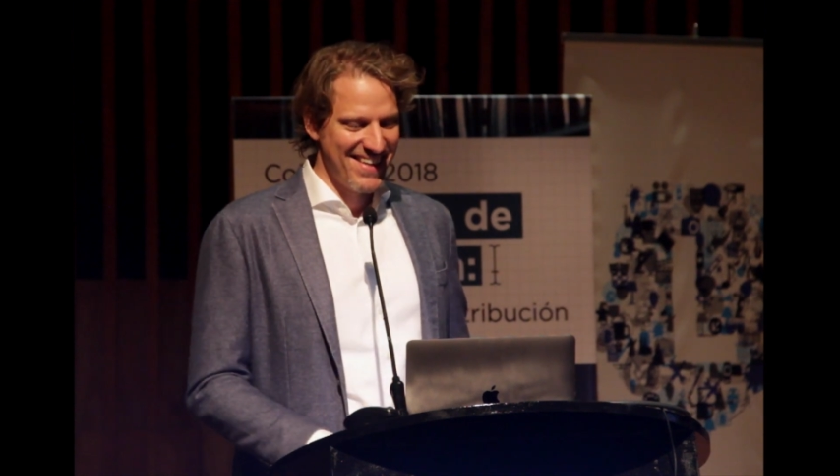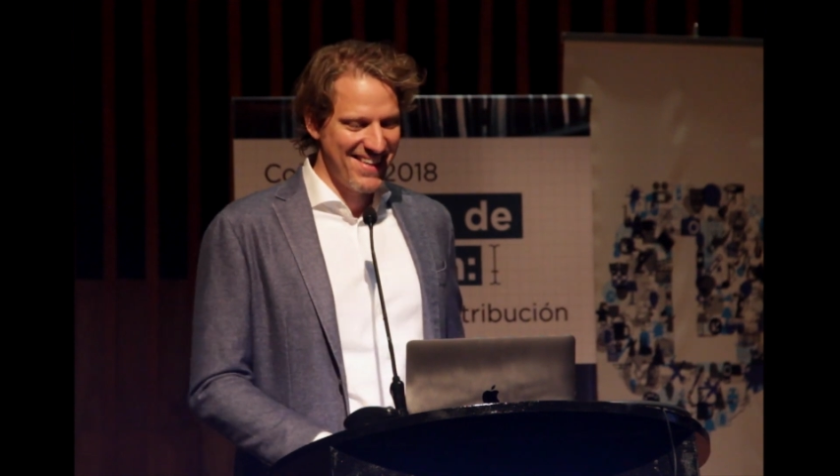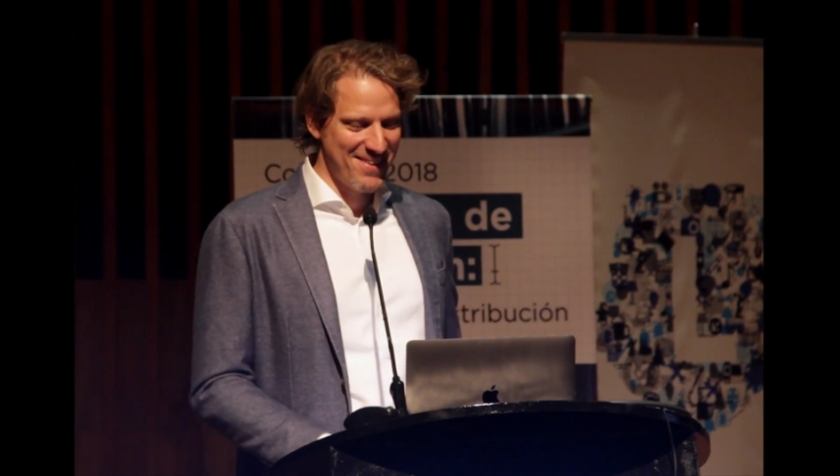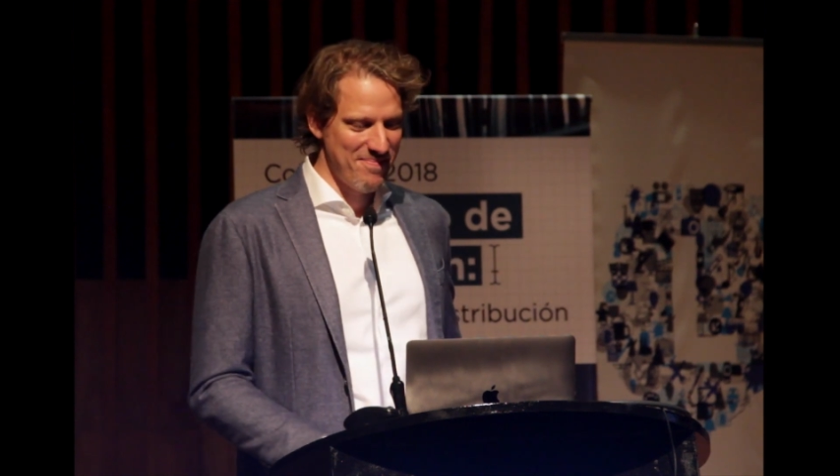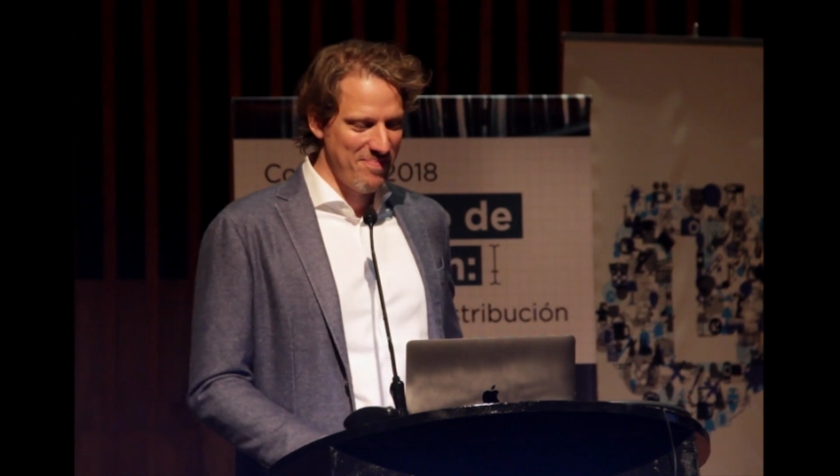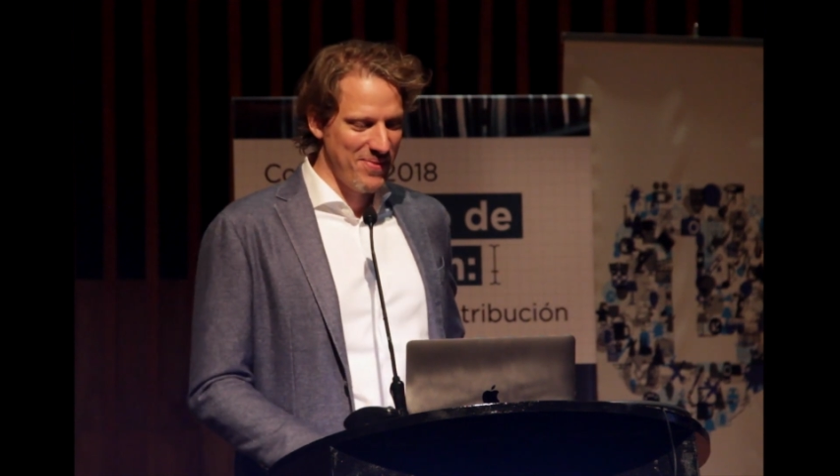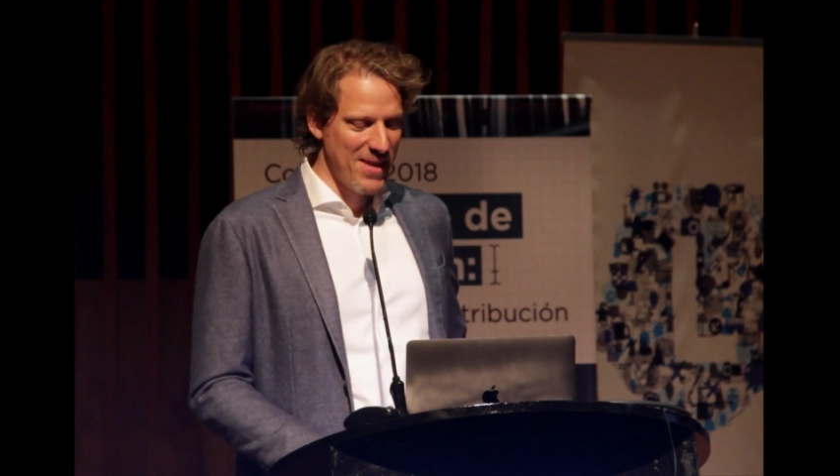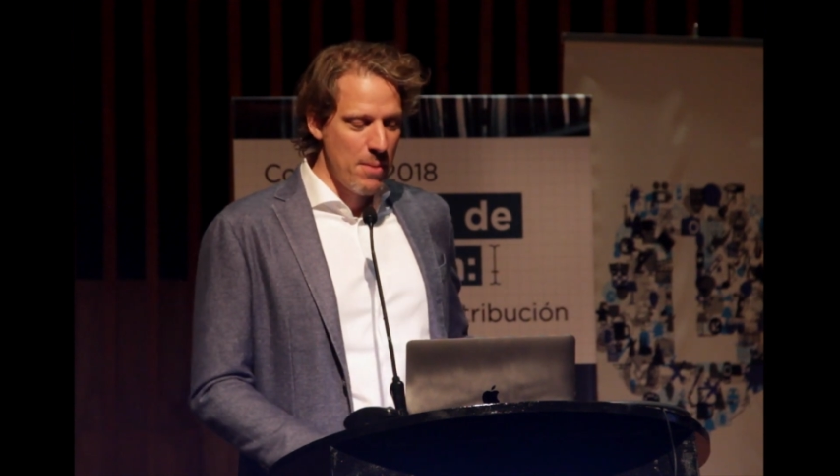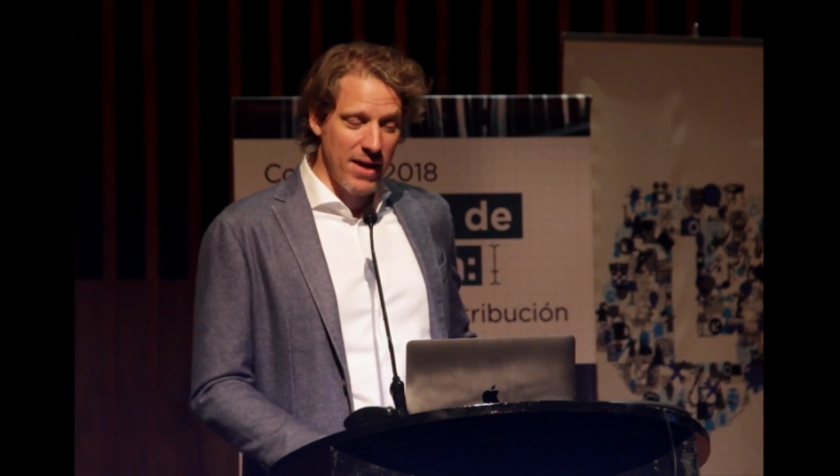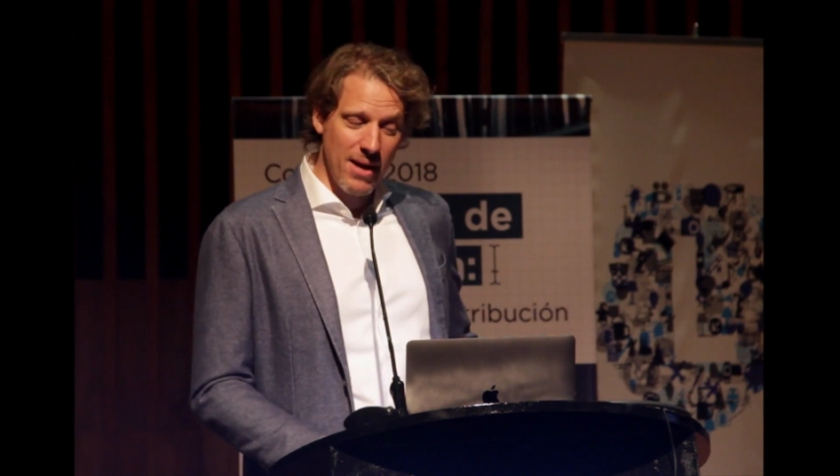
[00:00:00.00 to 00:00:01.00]

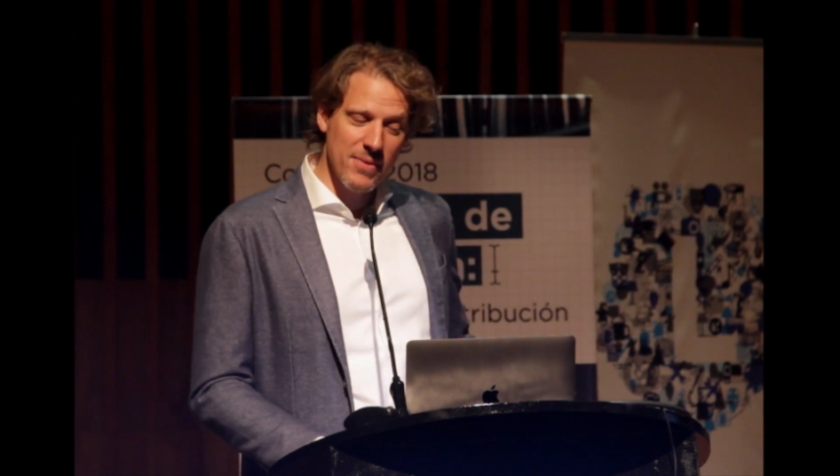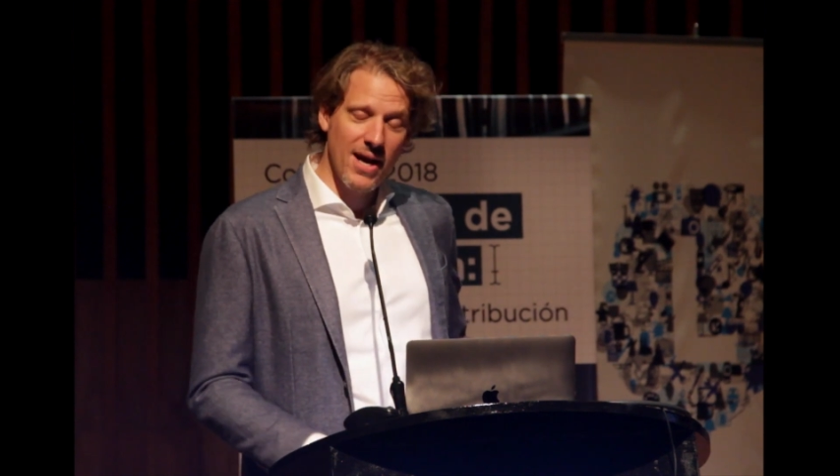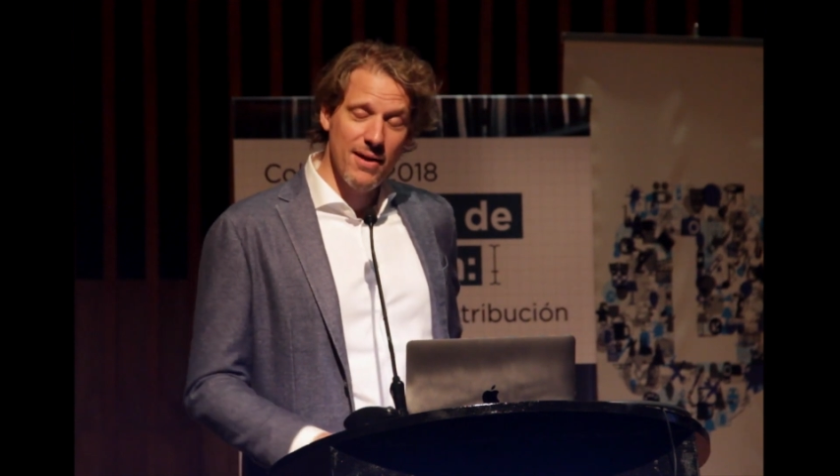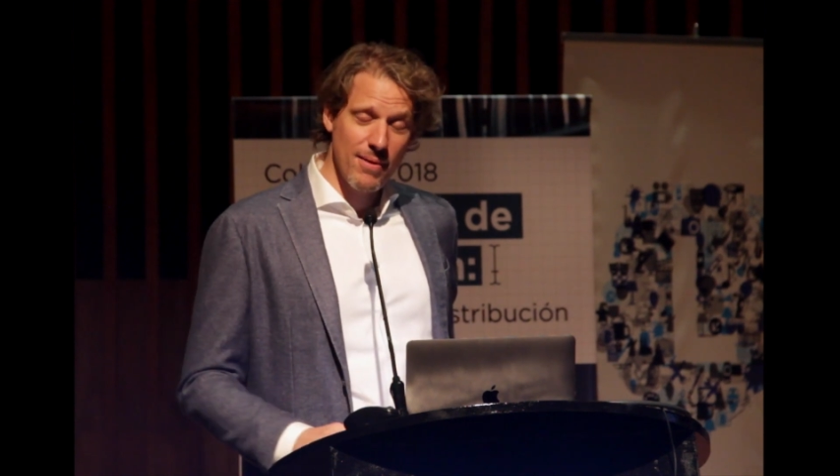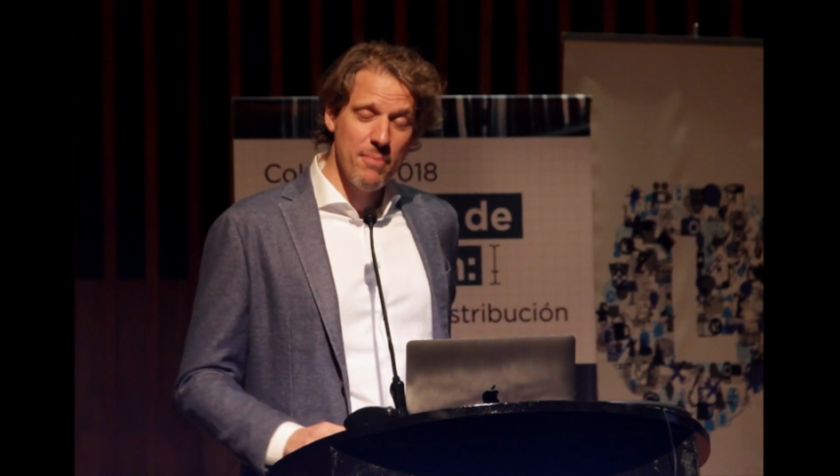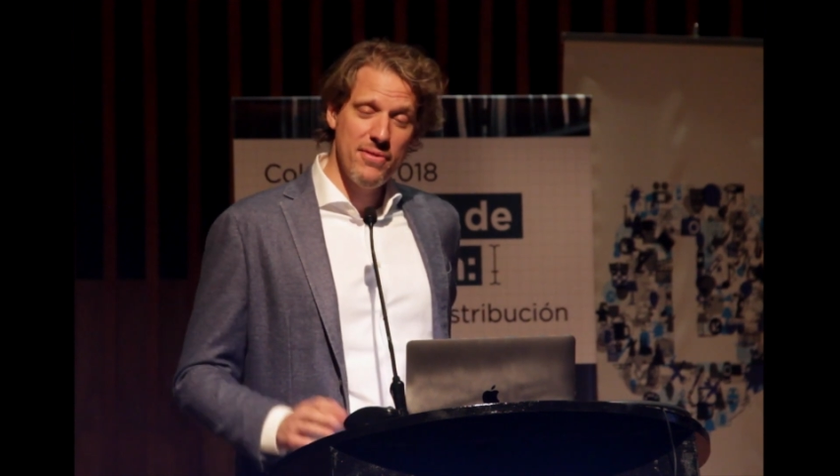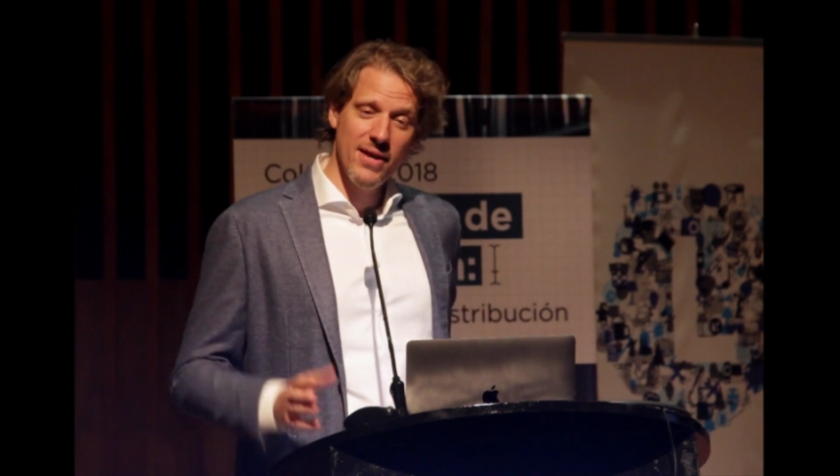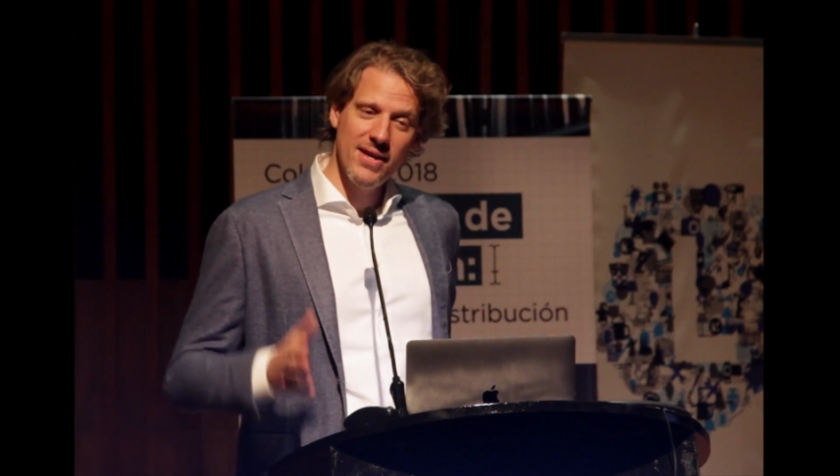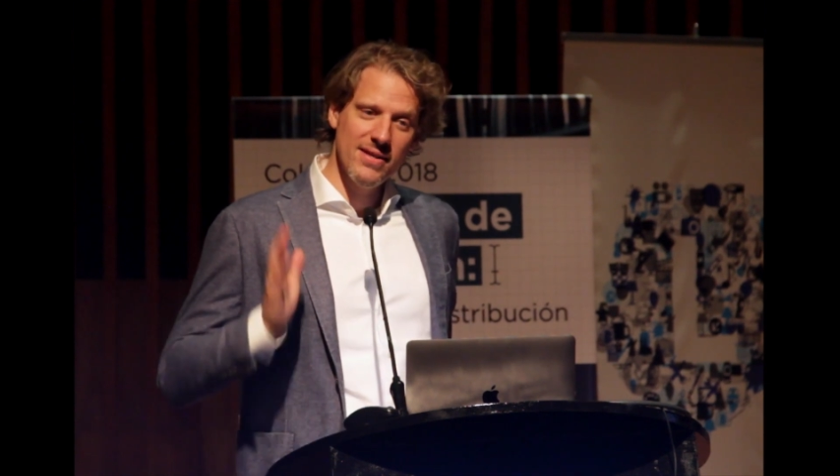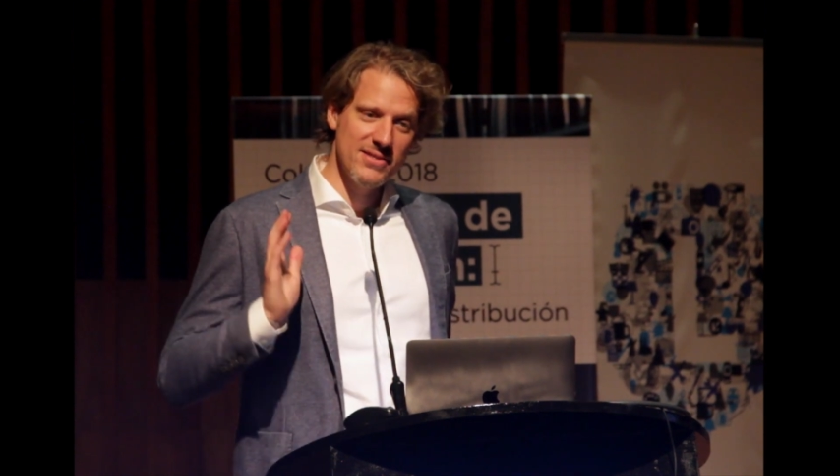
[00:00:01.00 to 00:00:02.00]
But I'm
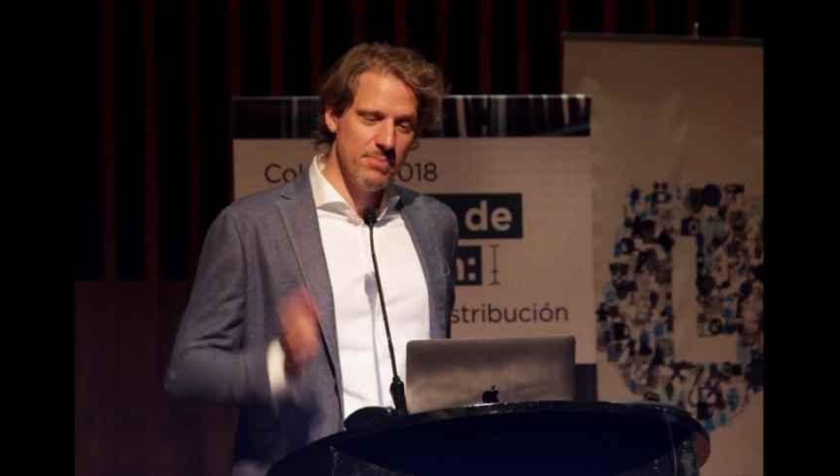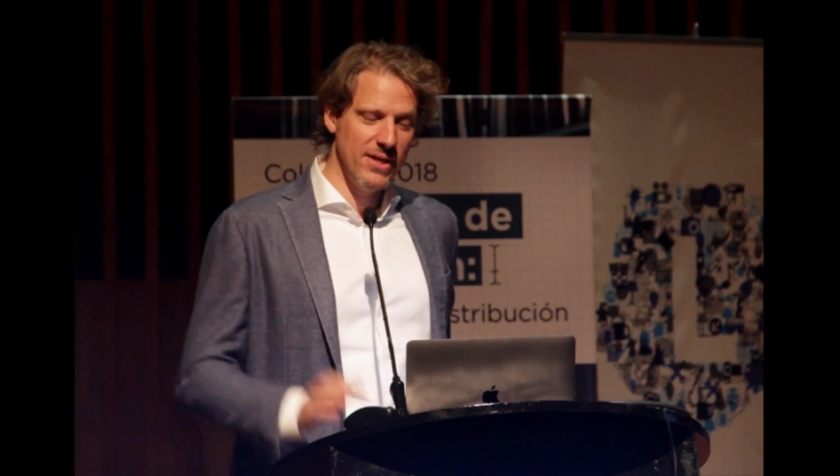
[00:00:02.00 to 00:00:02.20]
thinking there's